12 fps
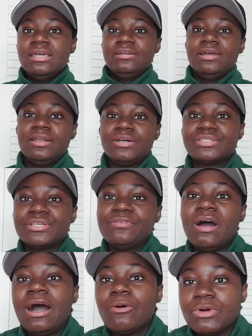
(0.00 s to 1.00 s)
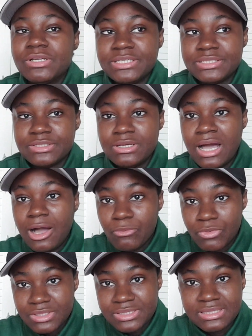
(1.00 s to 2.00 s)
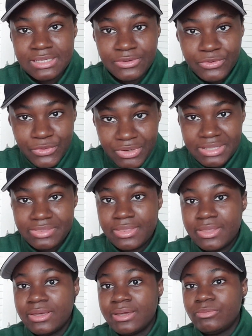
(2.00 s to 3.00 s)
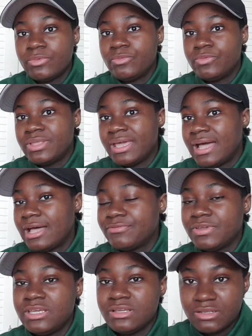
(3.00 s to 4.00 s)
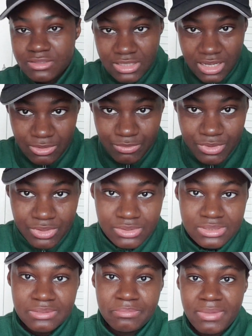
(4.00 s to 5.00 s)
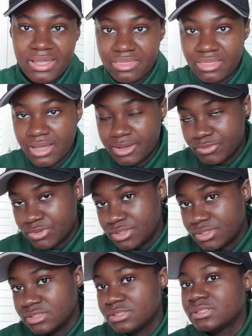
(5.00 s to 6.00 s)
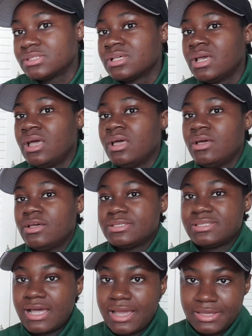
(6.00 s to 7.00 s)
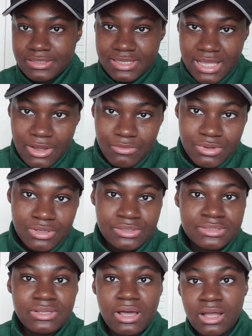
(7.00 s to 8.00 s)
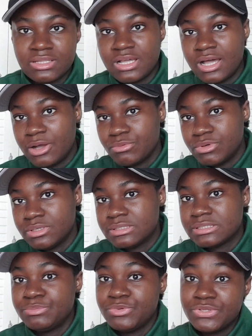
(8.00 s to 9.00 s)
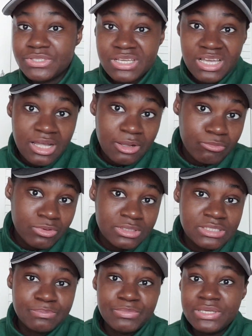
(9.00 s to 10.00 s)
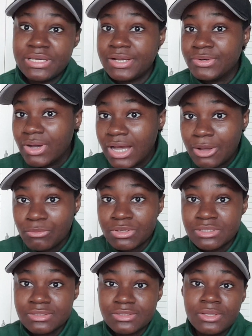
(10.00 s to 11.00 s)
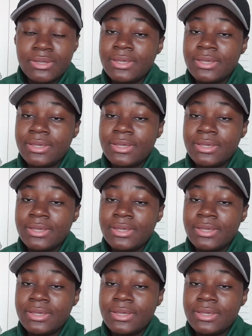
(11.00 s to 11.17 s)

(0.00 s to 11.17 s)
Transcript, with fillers: There are lots of Hagwon in Hagwons in Korea. They they have English Hagwons, math Hagwons, science hagwons, art hagwons, music hagwons, piano hagwons,